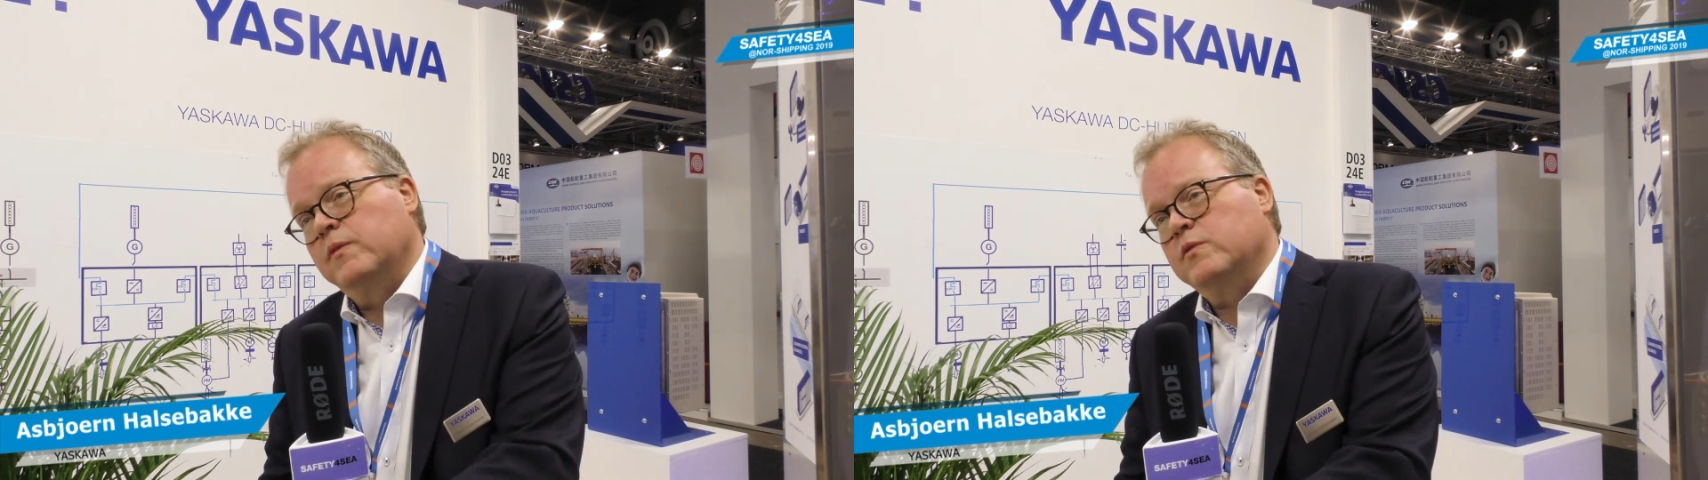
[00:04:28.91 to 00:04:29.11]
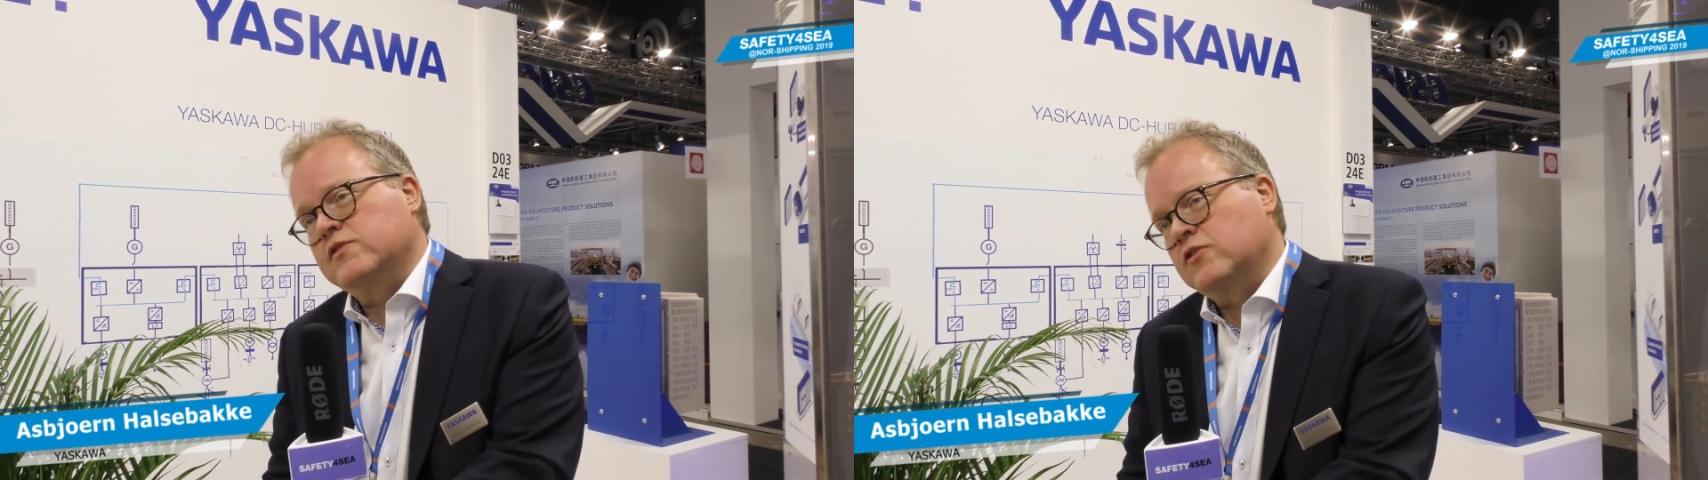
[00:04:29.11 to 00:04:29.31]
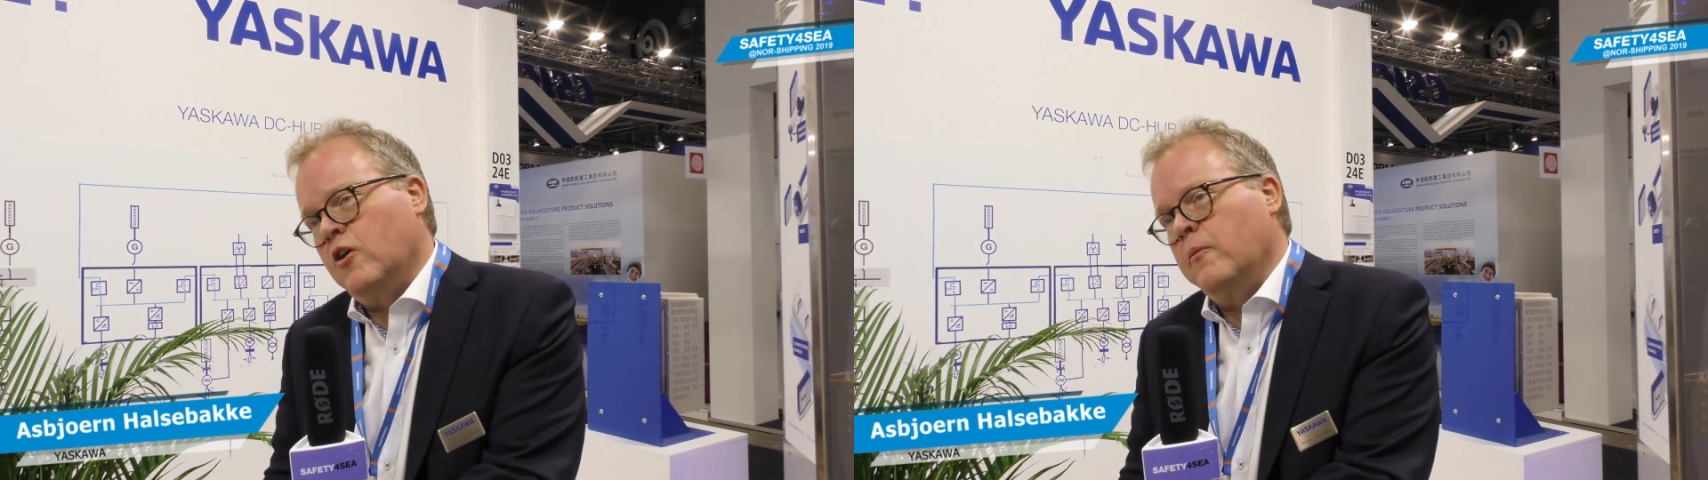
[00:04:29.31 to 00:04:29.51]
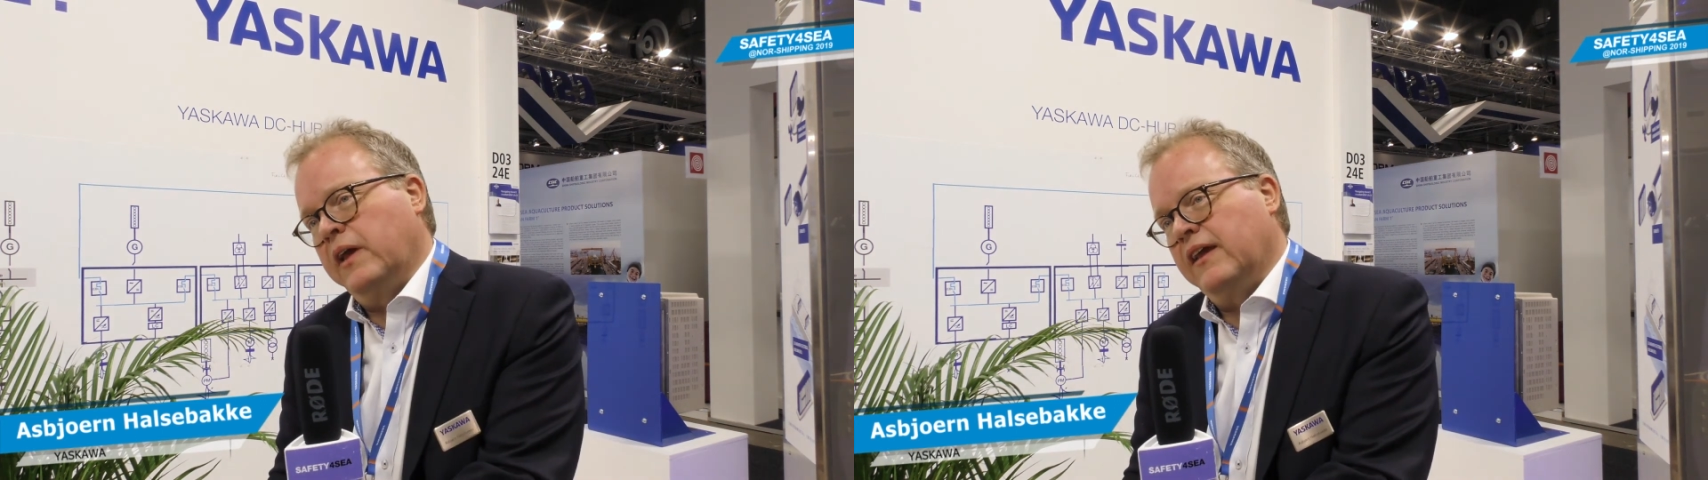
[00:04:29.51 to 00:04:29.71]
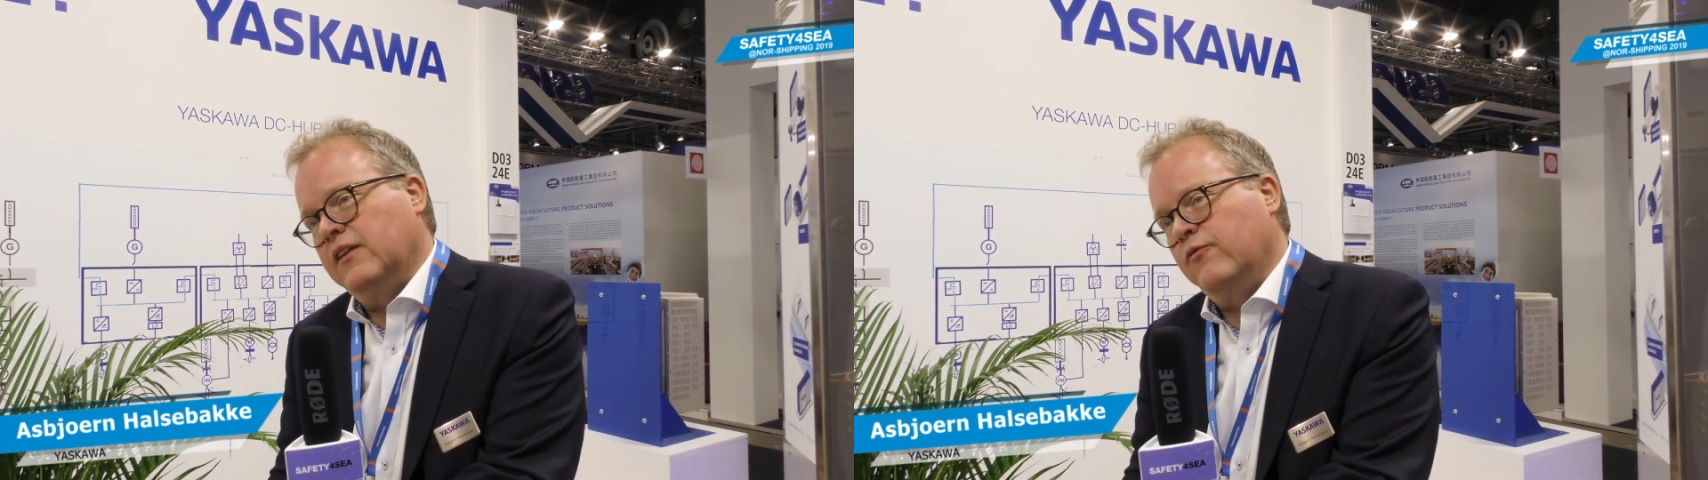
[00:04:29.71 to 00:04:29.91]
what's
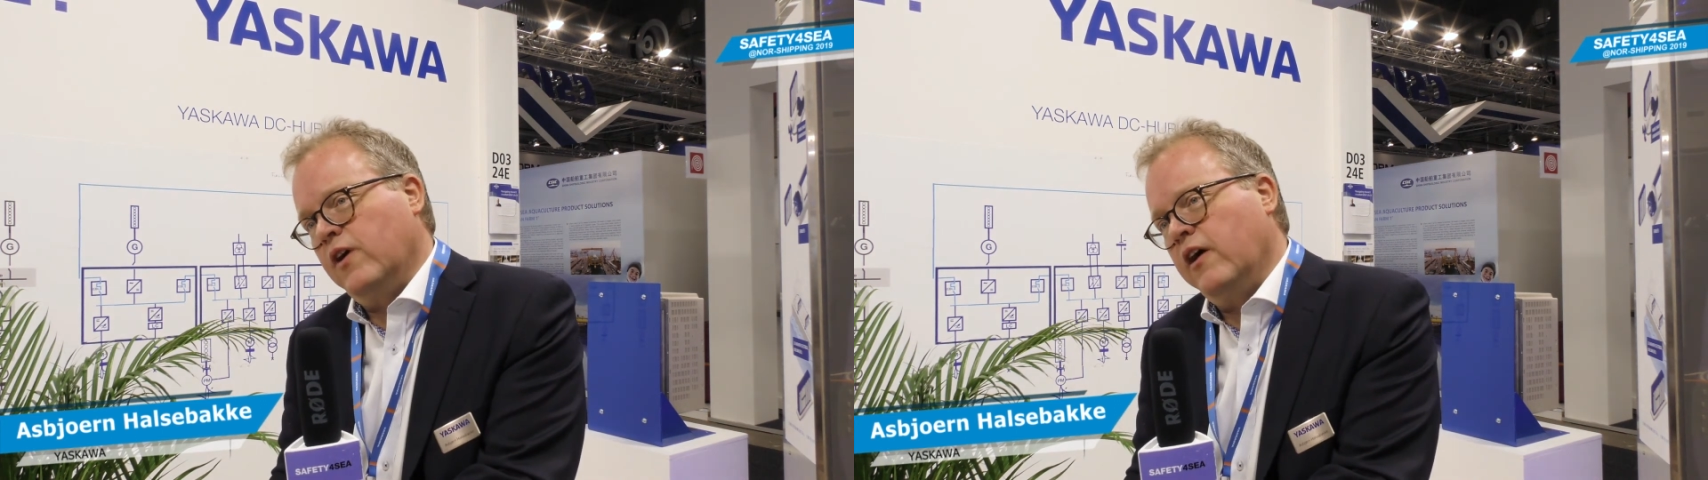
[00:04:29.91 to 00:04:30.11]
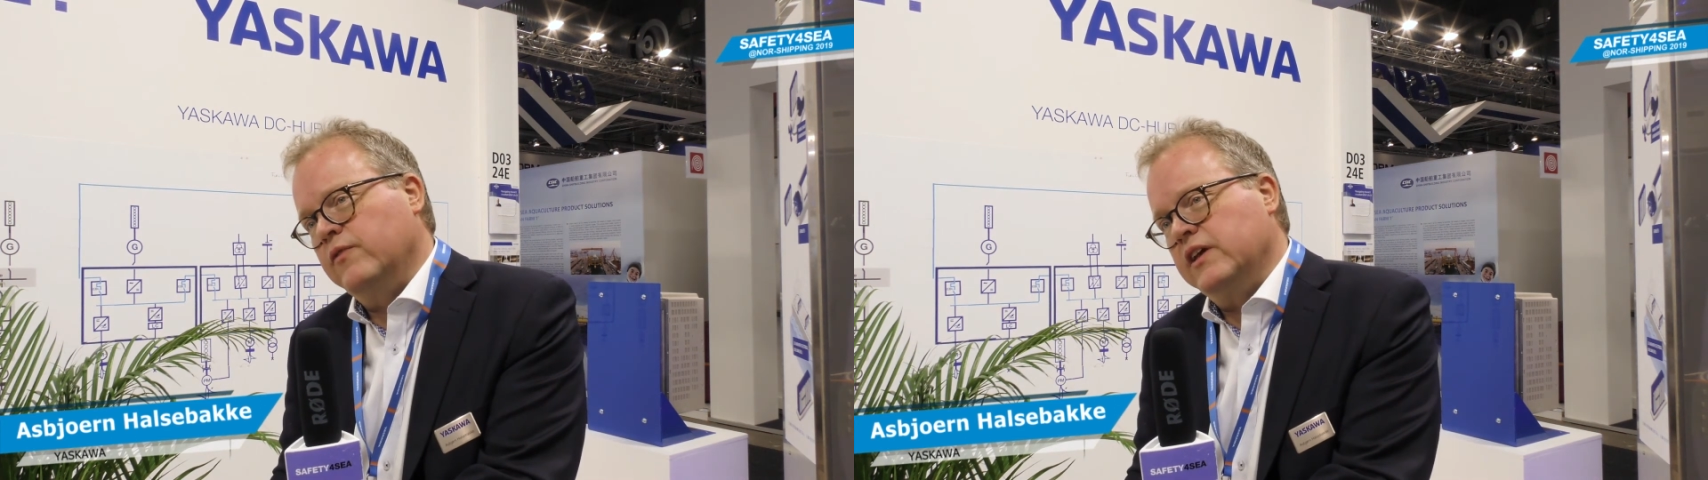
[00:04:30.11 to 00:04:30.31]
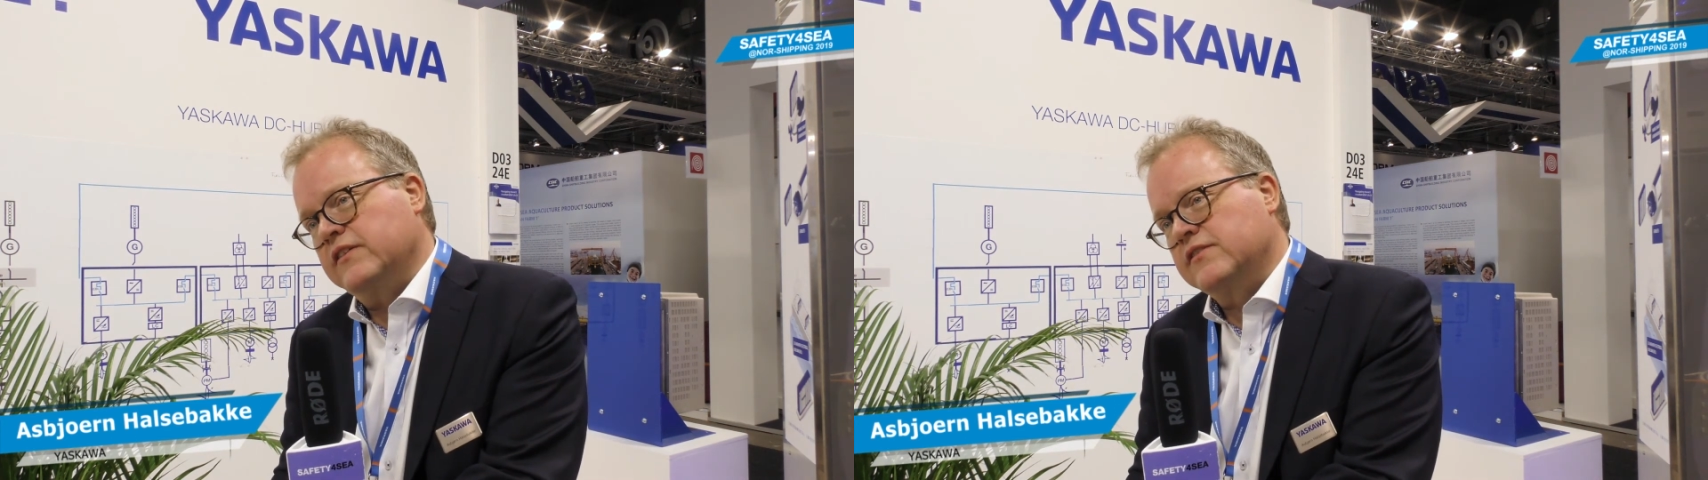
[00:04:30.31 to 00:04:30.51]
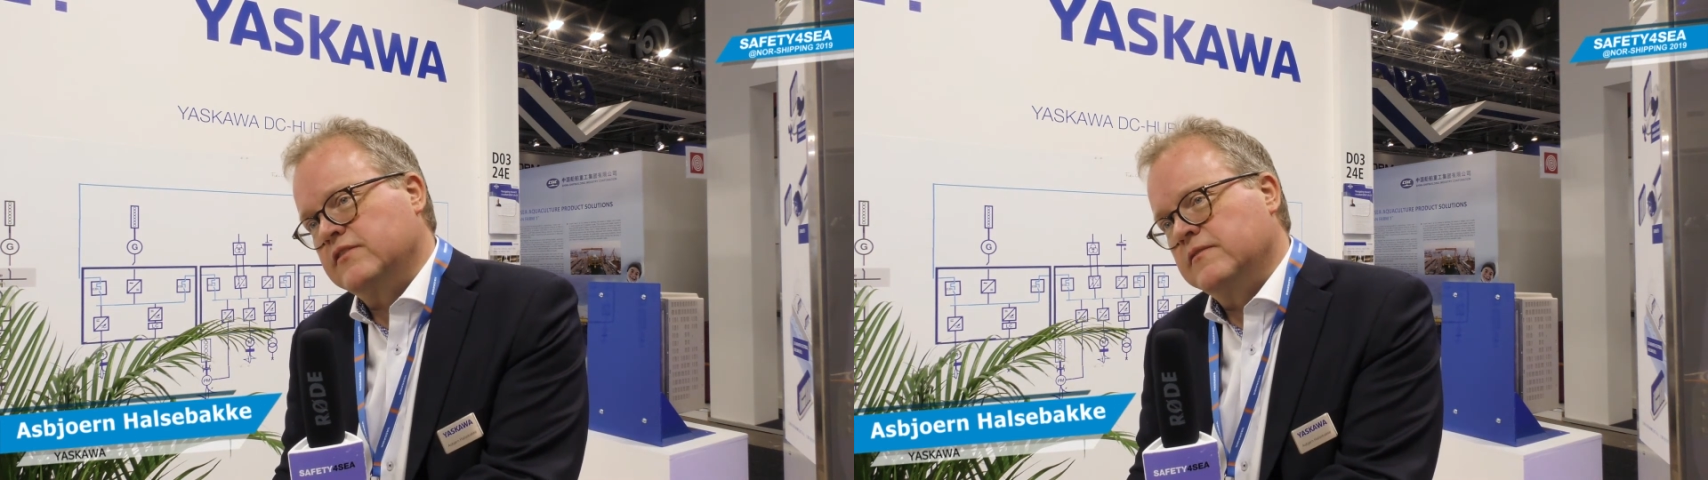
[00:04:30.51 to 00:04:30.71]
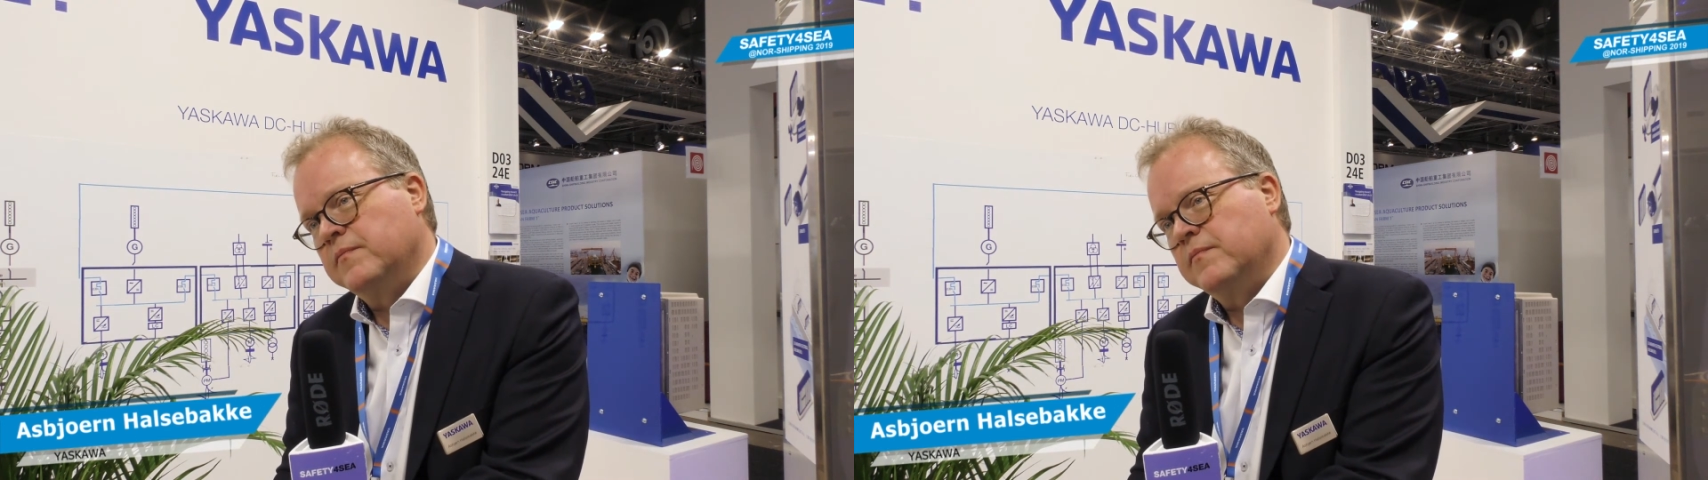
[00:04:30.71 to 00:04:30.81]
coming in five years?